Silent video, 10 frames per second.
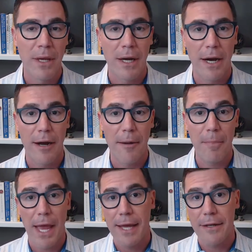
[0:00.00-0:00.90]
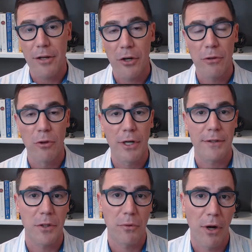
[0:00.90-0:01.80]
Um, and you know, you look at
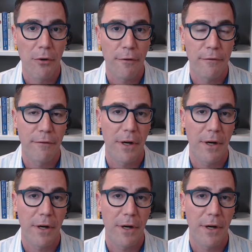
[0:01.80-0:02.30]
the growth of,